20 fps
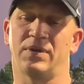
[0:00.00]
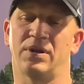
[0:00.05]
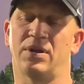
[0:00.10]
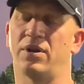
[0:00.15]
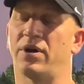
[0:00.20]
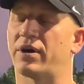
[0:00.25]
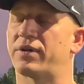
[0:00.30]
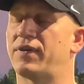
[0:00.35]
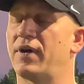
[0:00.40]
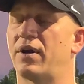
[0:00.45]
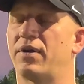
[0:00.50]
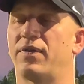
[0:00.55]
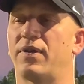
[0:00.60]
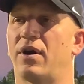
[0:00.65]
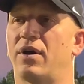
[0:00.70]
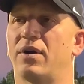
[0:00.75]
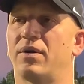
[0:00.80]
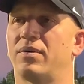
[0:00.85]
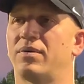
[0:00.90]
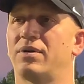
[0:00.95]
look,
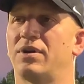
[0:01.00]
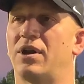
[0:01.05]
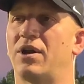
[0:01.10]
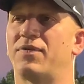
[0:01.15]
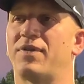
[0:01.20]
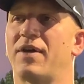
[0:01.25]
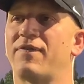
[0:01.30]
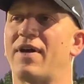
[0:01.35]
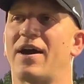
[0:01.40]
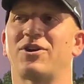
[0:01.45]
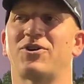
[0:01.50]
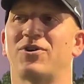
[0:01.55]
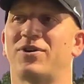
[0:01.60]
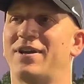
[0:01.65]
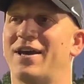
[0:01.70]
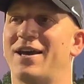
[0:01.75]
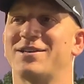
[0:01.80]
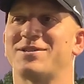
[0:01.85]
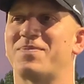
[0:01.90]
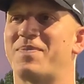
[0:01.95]
they're you know, they've had
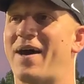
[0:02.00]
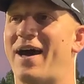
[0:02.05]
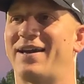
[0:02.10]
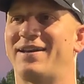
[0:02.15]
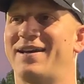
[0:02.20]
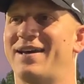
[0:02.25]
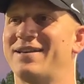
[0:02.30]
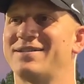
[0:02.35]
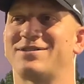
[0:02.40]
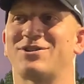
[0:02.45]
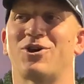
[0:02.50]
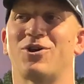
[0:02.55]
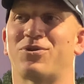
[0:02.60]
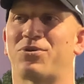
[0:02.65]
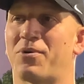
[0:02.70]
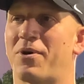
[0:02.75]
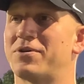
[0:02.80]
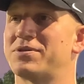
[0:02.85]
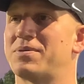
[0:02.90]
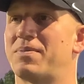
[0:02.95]
good days and bad days,
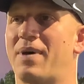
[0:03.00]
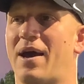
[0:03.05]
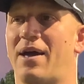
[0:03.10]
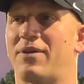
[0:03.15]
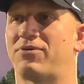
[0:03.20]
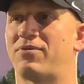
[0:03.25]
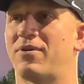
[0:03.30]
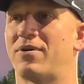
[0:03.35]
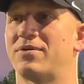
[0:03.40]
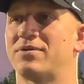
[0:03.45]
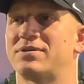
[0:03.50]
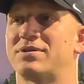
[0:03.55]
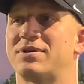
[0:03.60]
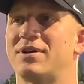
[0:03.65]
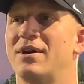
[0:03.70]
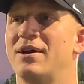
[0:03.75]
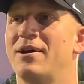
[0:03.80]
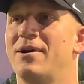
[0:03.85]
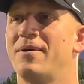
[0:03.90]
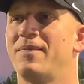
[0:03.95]
good throws and bad throws.
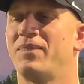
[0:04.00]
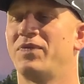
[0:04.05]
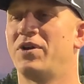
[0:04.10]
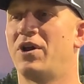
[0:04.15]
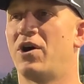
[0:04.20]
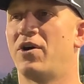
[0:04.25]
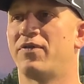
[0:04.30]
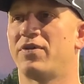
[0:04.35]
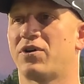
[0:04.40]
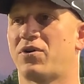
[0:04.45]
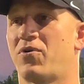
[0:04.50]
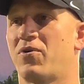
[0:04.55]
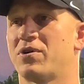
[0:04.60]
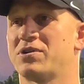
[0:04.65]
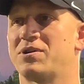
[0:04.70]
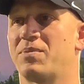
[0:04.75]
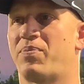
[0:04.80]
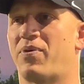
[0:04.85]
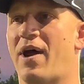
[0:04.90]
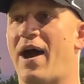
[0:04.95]
You know, over the
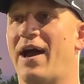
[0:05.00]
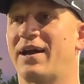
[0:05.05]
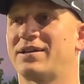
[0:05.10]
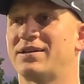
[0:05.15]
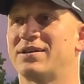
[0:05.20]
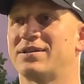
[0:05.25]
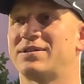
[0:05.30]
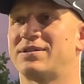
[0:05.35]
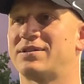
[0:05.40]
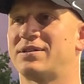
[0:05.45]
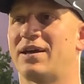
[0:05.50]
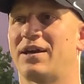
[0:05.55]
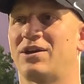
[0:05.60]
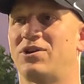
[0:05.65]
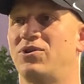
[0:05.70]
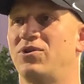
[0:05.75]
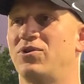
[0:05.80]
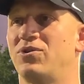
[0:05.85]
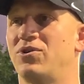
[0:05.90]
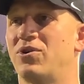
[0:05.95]
course of practice, like,
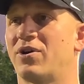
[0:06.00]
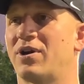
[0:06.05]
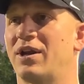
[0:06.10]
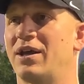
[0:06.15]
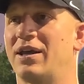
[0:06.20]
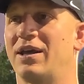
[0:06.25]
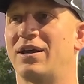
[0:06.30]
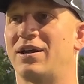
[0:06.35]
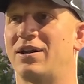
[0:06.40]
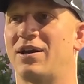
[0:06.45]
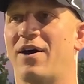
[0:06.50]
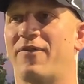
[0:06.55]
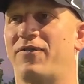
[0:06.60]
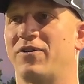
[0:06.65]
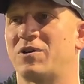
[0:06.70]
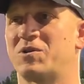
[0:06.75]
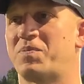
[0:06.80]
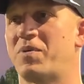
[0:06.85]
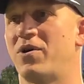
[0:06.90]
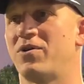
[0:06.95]
you're going to get enough
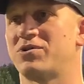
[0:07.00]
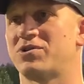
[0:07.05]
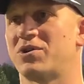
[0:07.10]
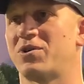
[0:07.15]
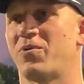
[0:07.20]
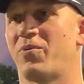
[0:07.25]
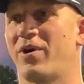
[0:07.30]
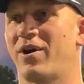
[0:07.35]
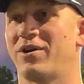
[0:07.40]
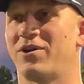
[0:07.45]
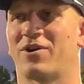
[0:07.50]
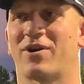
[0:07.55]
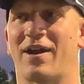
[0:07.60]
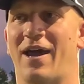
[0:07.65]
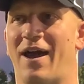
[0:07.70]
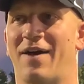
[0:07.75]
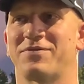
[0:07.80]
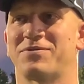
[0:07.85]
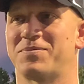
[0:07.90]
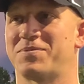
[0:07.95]
exposure to where you're
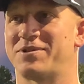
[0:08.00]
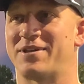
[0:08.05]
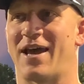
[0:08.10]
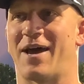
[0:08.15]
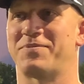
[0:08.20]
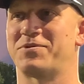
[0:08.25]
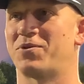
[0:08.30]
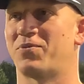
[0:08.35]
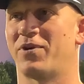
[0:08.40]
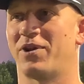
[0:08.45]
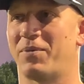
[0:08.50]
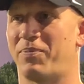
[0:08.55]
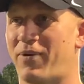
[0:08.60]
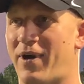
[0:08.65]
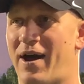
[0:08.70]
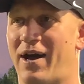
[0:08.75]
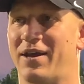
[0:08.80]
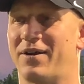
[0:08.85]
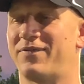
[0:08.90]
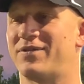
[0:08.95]
going to have some snaps you're really
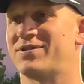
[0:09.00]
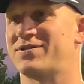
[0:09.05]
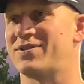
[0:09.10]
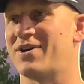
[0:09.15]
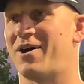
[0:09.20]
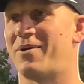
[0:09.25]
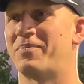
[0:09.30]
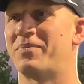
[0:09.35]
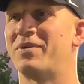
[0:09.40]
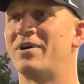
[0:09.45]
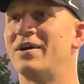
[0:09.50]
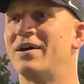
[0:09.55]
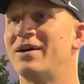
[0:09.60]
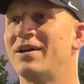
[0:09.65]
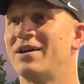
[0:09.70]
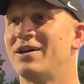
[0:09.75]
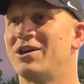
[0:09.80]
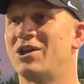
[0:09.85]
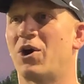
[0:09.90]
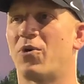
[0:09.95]
proud of and some,
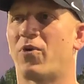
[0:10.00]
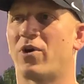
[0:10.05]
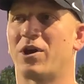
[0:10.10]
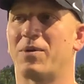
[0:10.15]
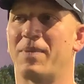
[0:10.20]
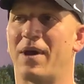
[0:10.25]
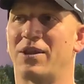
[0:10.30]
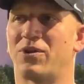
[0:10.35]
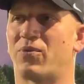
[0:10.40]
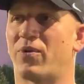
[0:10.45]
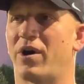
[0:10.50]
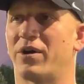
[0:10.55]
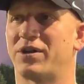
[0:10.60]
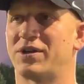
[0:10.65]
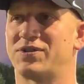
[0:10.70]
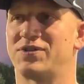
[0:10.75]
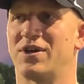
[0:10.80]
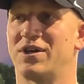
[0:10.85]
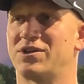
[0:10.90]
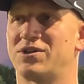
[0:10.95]
you know, where you made the wrong
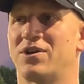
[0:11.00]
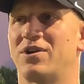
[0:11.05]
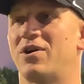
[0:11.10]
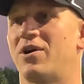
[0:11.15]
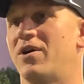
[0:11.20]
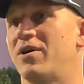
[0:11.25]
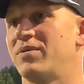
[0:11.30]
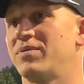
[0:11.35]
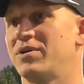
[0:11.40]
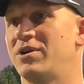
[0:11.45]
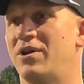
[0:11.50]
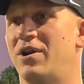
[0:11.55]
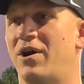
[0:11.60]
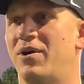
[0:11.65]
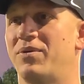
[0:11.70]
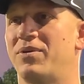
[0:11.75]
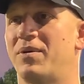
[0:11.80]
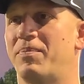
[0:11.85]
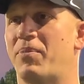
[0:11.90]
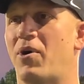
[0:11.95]
decision or, you
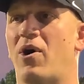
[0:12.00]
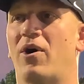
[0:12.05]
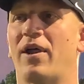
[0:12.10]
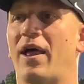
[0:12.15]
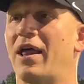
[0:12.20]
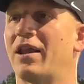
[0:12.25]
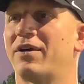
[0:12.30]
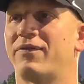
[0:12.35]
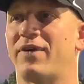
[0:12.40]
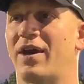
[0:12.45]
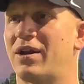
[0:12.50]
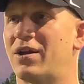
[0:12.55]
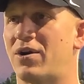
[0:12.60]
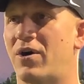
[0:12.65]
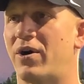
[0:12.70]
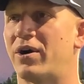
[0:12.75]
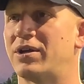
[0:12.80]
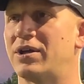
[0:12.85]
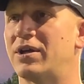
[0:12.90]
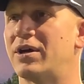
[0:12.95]
know, the ball
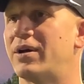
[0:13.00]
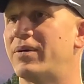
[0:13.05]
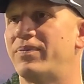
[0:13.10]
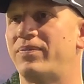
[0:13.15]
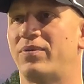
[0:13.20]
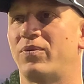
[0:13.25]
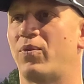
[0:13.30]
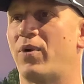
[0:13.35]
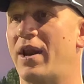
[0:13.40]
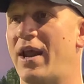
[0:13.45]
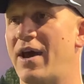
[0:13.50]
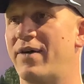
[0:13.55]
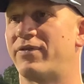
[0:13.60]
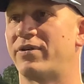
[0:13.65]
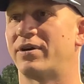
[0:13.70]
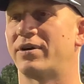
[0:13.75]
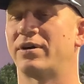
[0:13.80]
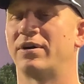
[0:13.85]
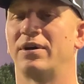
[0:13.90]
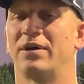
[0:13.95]
elevated on you,
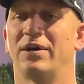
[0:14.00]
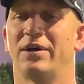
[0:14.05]
whatever.